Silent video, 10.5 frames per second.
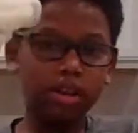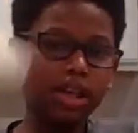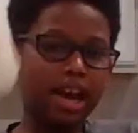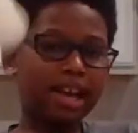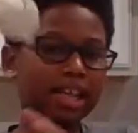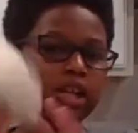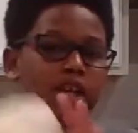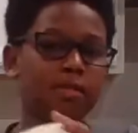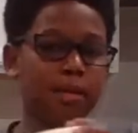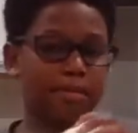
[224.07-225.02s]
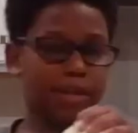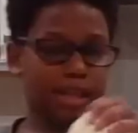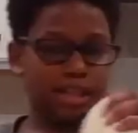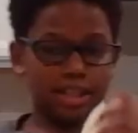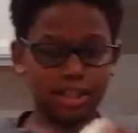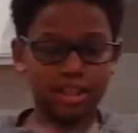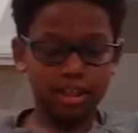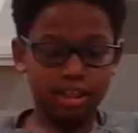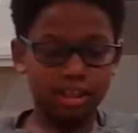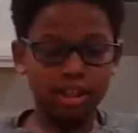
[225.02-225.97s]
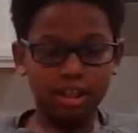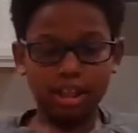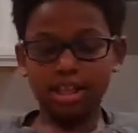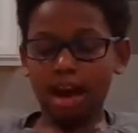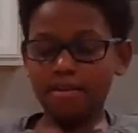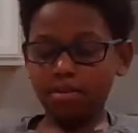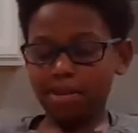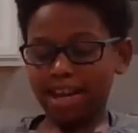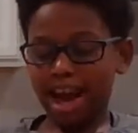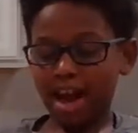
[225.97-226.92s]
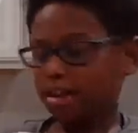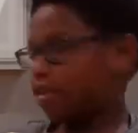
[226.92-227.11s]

Now let's look at my pizzas. These have to be at